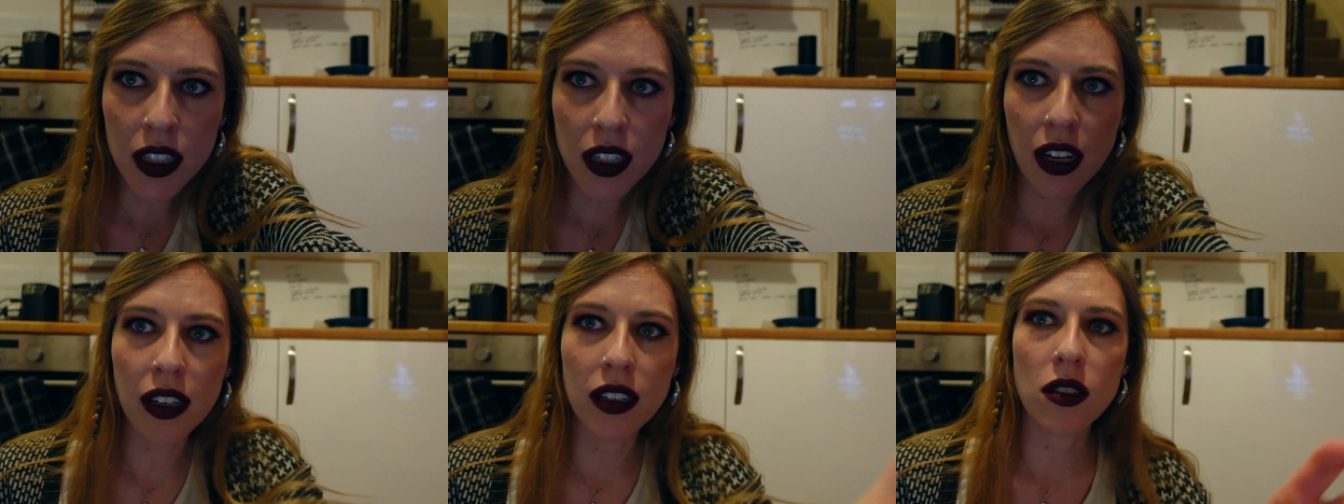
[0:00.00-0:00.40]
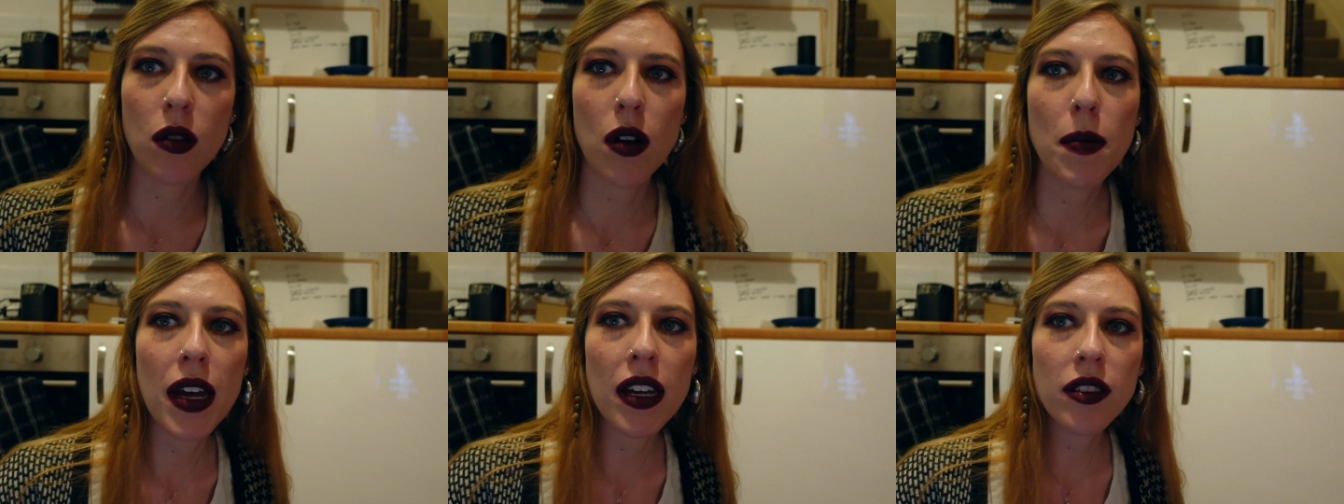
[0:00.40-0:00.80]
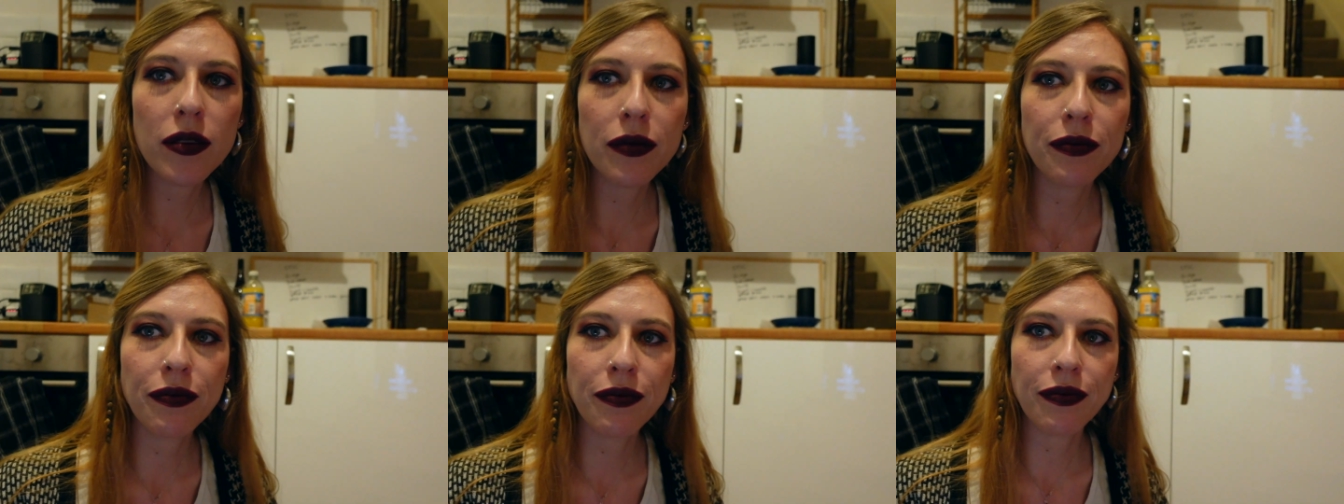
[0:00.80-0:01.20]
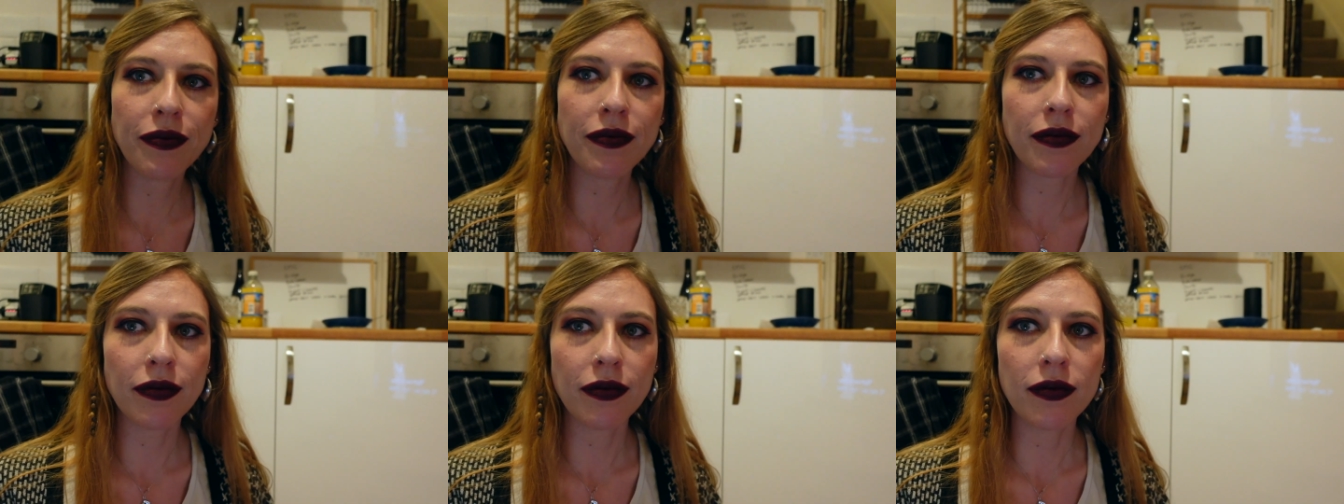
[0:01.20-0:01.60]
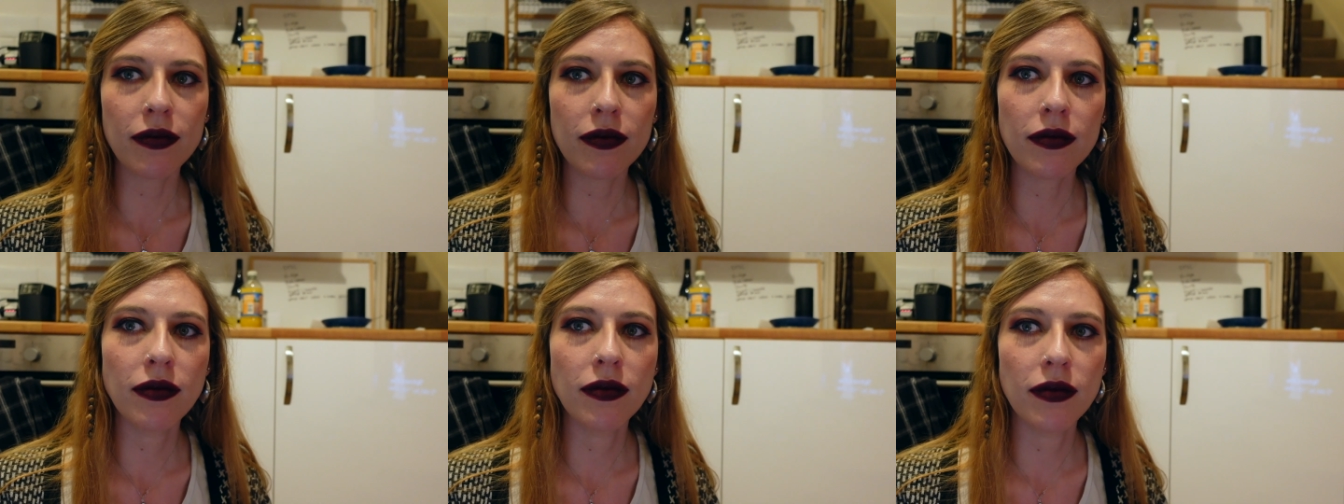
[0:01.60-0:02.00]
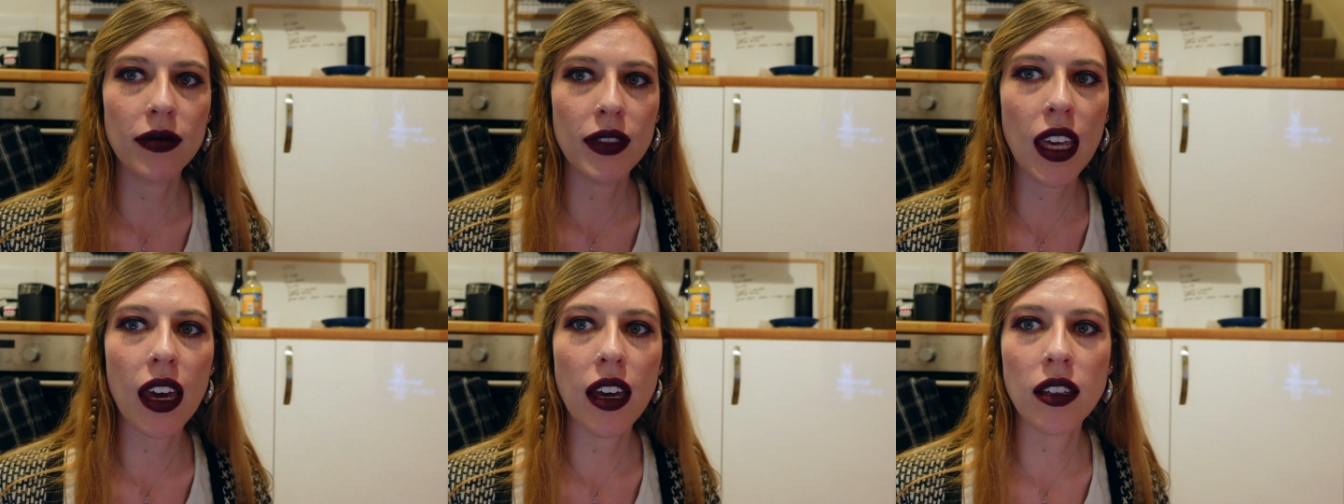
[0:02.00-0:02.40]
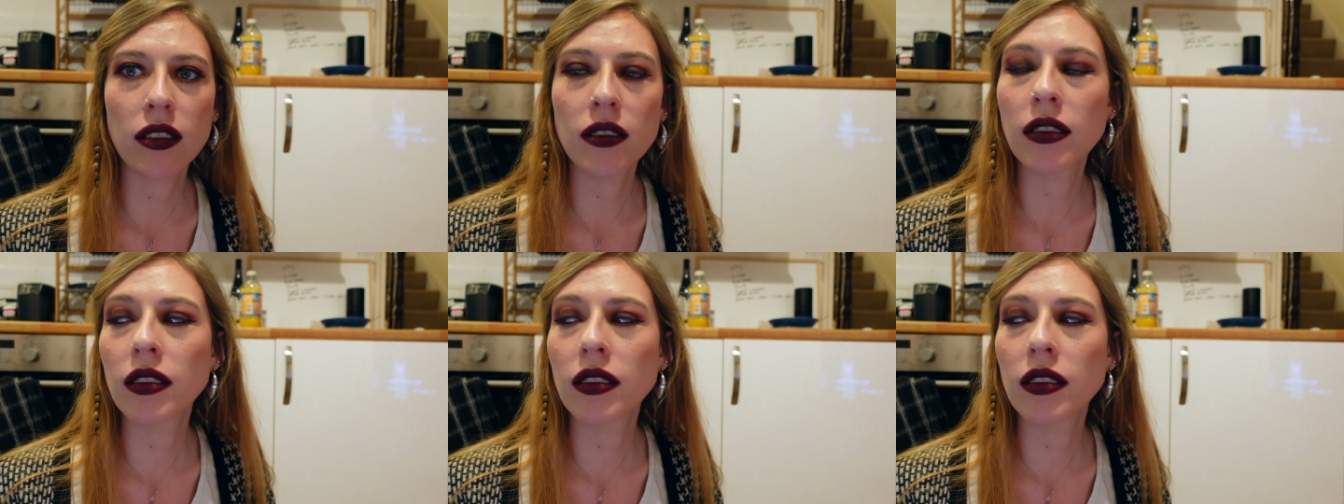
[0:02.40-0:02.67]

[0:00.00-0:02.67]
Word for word: This lighting's quite bad. Bad? Yeah.